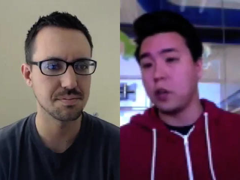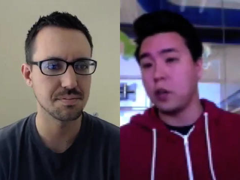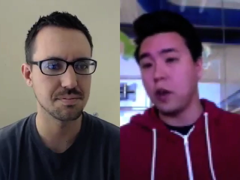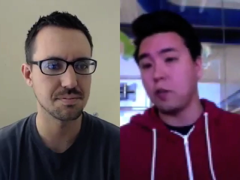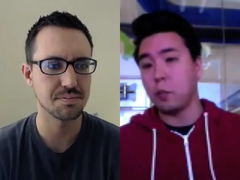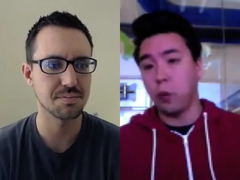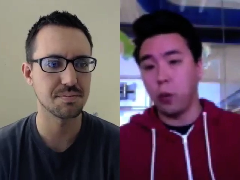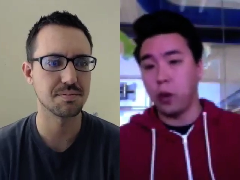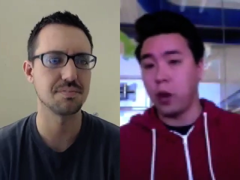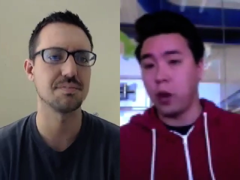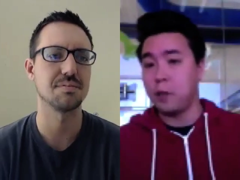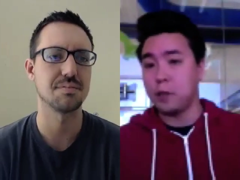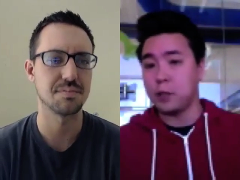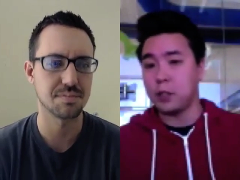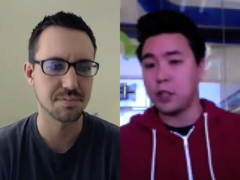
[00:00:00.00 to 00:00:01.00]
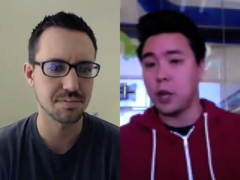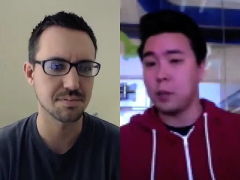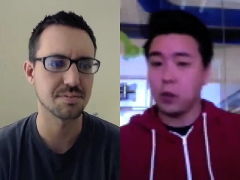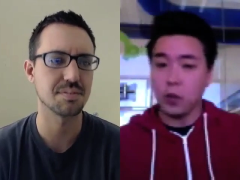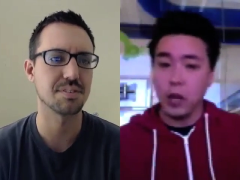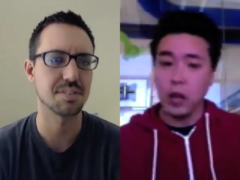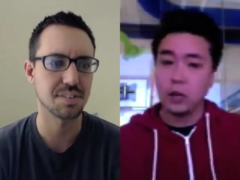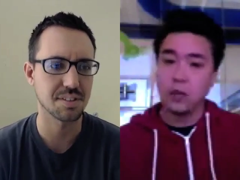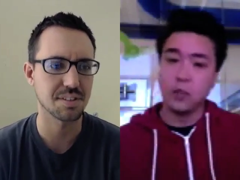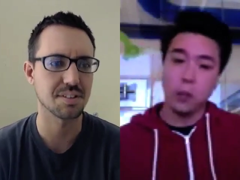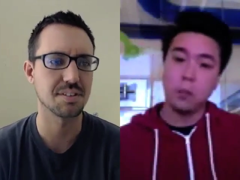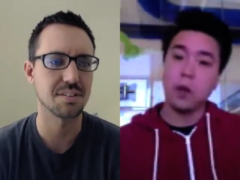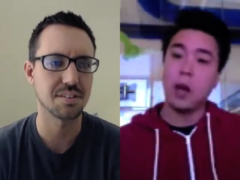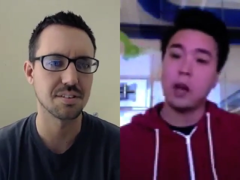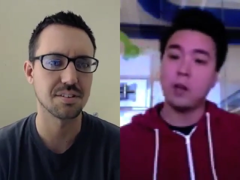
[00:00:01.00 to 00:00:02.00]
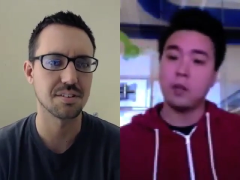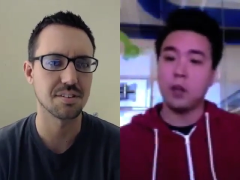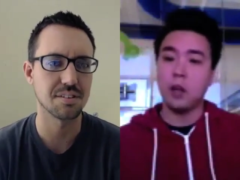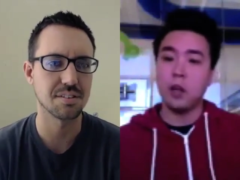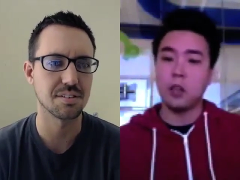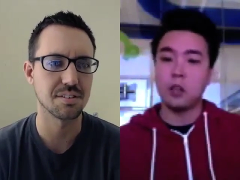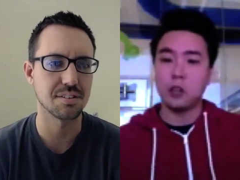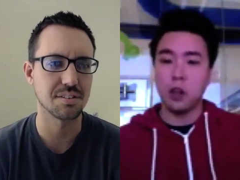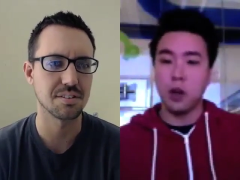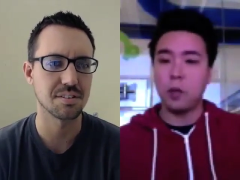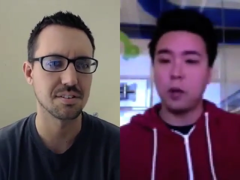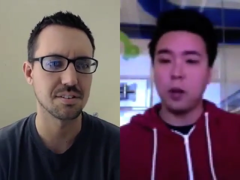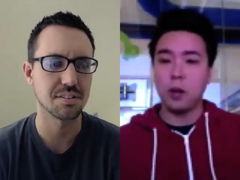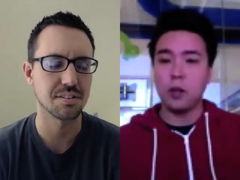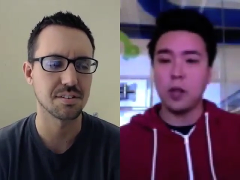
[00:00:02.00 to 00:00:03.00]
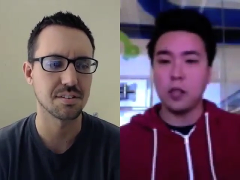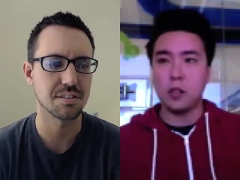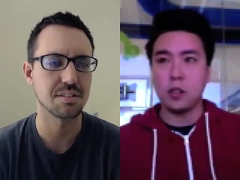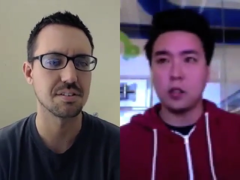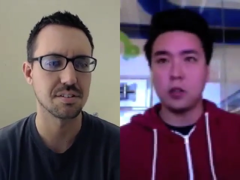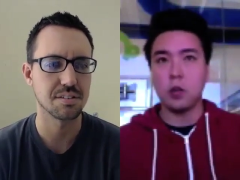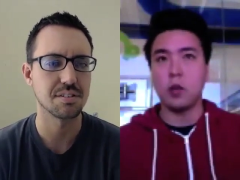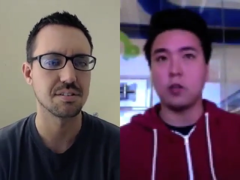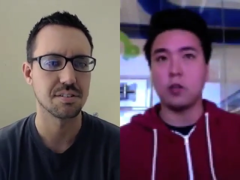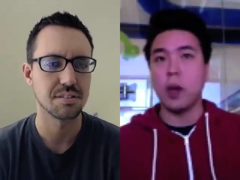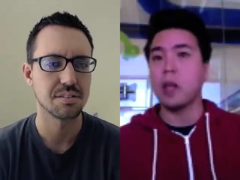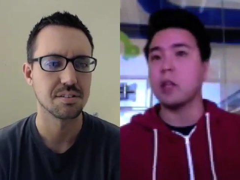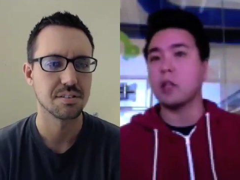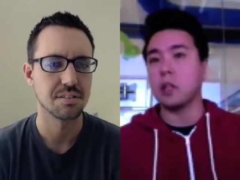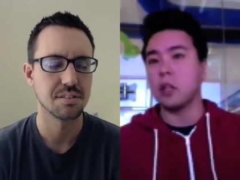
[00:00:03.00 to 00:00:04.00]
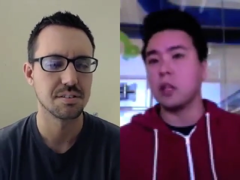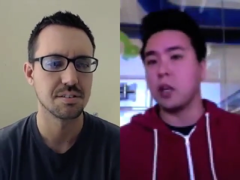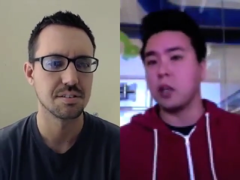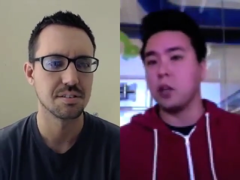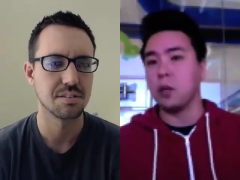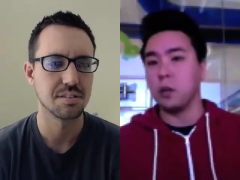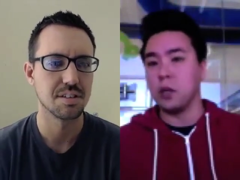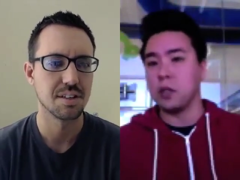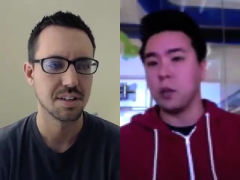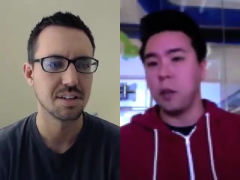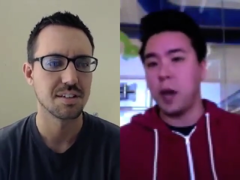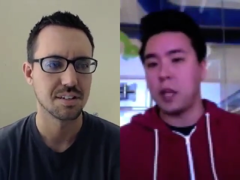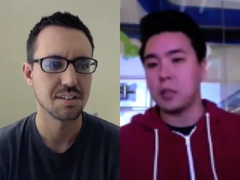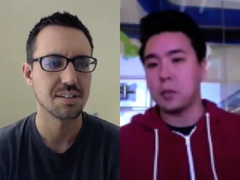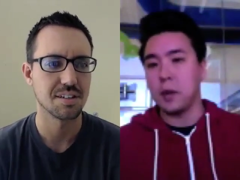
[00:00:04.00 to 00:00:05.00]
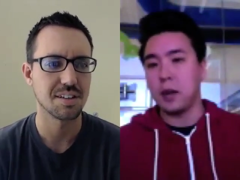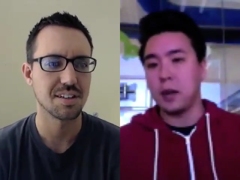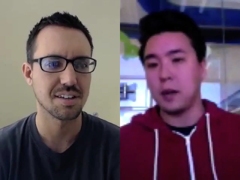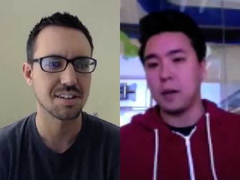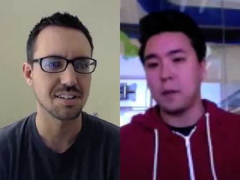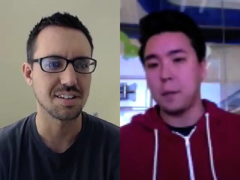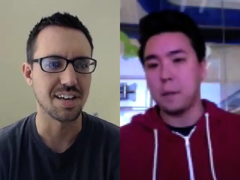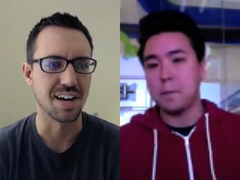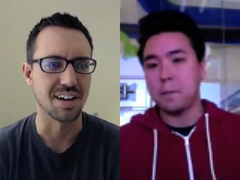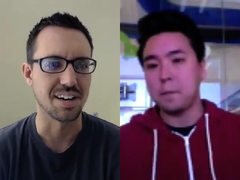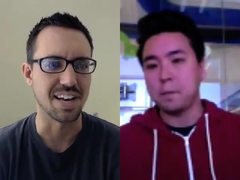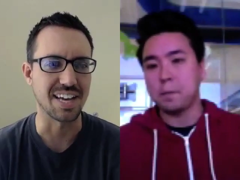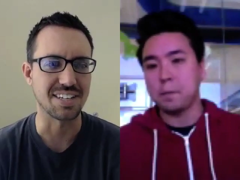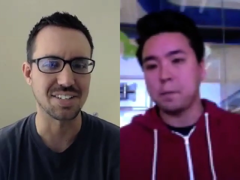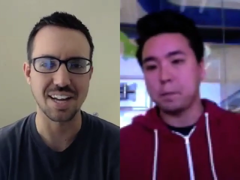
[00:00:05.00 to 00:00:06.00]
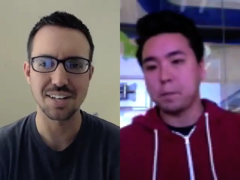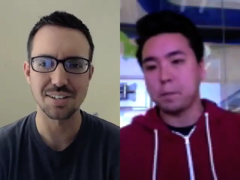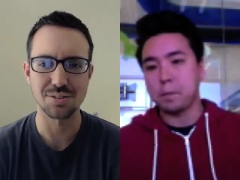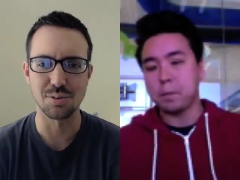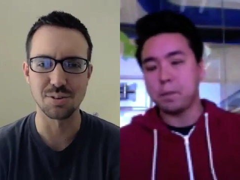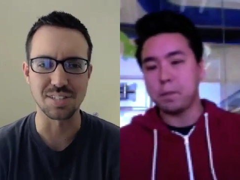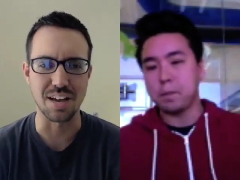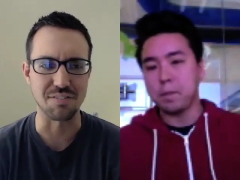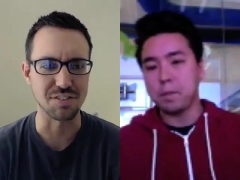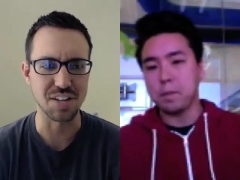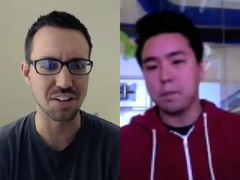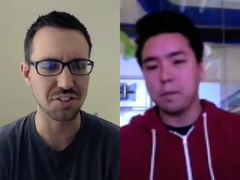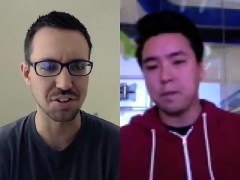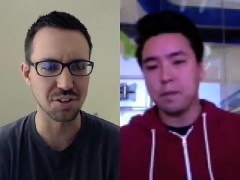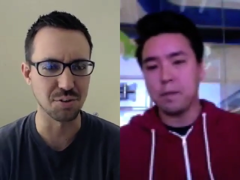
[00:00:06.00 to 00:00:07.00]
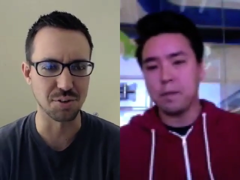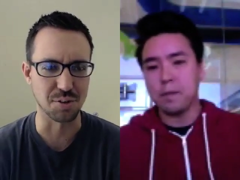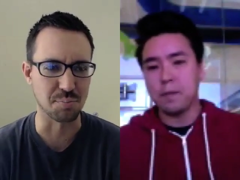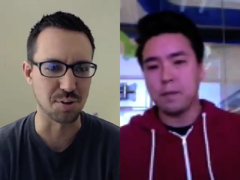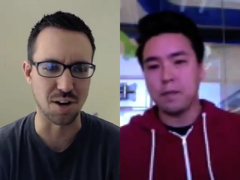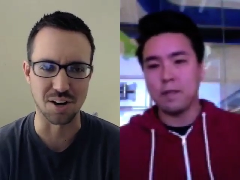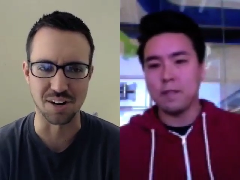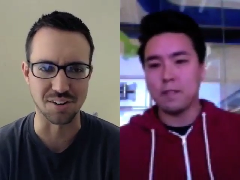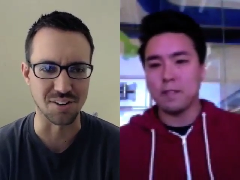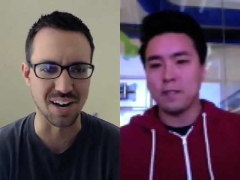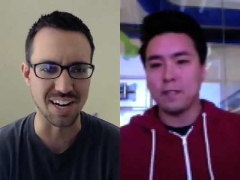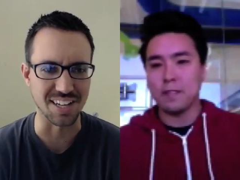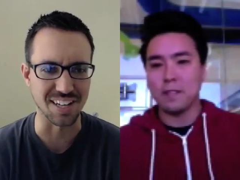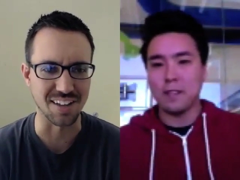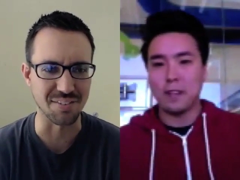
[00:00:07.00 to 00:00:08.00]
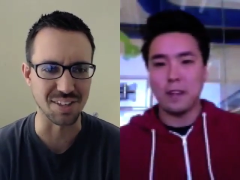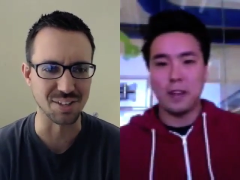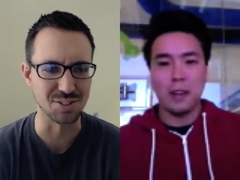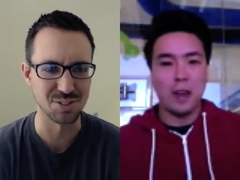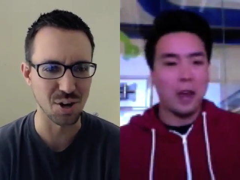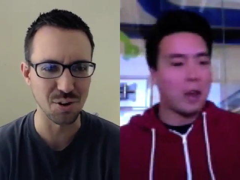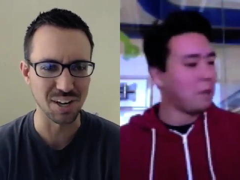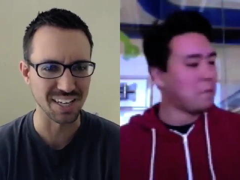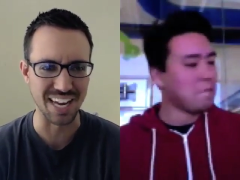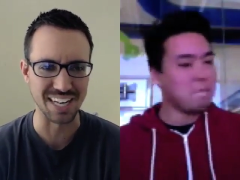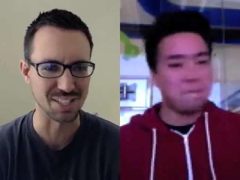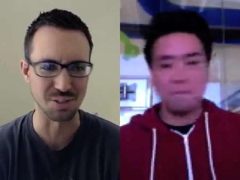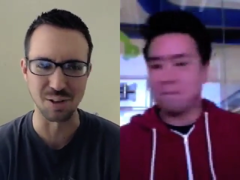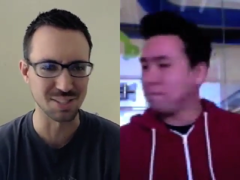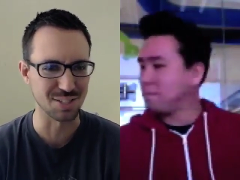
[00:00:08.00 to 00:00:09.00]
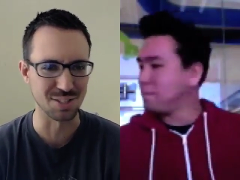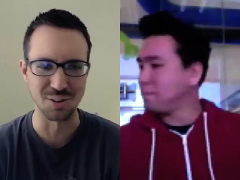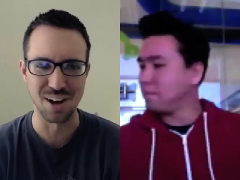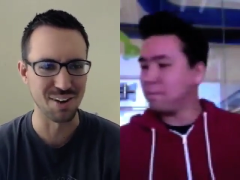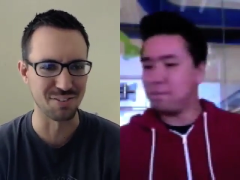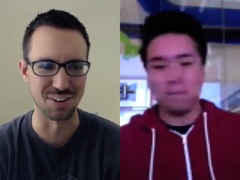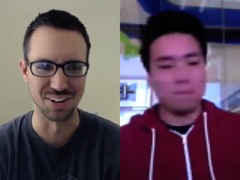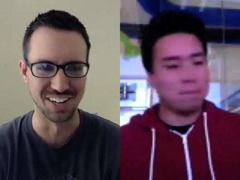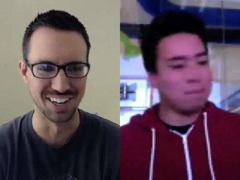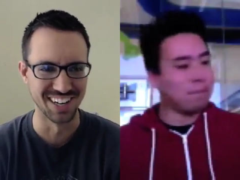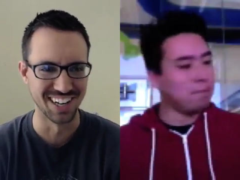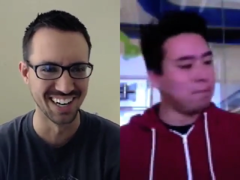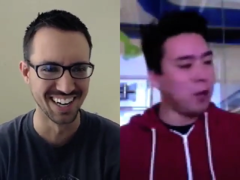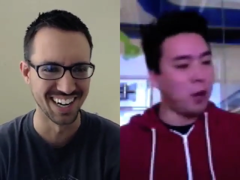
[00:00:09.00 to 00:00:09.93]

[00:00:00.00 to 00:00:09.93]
Speaker 1: and that you have a boring office job you're going to have some kind of software that's going to sort of try to delight you in some
Speaker 2: aspect yeah and dinosaurs have nothing to do with the product right i mean there's no connection whatsoever